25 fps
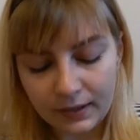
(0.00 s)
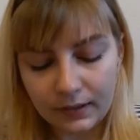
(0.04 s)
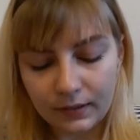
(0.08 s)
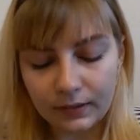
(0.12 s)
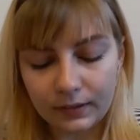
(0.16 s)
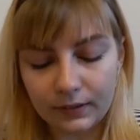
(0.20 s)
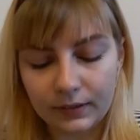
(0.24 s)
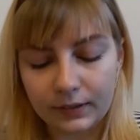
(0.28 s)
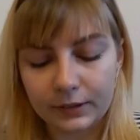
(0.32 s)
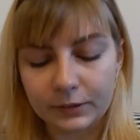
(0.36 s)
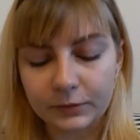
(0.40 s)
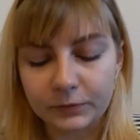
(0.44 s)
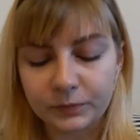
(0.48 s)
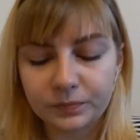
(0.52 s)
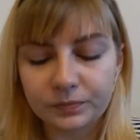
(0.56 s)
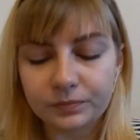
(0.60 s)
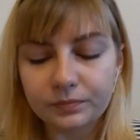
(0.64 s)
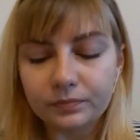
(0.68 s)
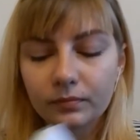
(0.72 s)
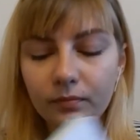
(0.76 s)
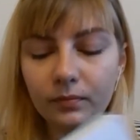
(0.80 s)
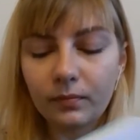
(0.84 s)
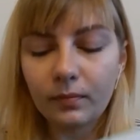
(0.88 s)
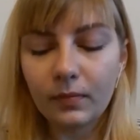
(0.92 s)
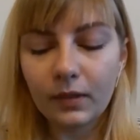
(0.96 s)

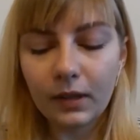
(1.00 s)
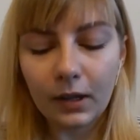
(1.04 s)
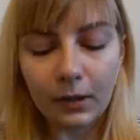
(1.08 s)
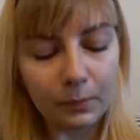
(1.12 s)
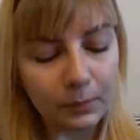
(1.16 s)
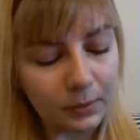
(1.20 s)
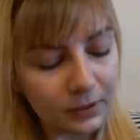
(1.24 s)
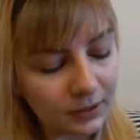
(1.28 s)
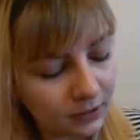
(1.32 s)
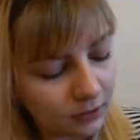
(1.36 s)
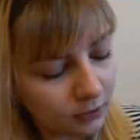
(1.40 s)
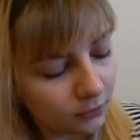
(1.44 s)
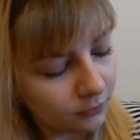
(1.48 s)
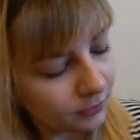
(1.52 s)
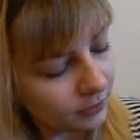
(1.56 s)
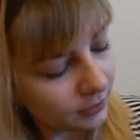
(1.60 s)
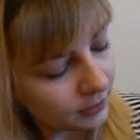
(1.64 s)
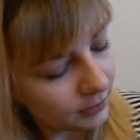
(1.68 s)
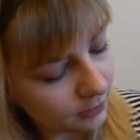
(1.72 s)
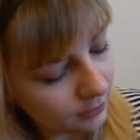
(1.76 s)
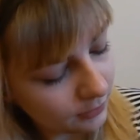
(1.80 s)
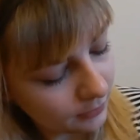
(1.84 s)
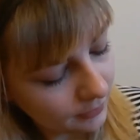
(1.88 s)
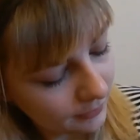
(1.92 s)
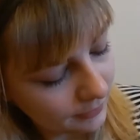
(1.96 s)
But then over
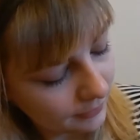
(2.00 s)
here I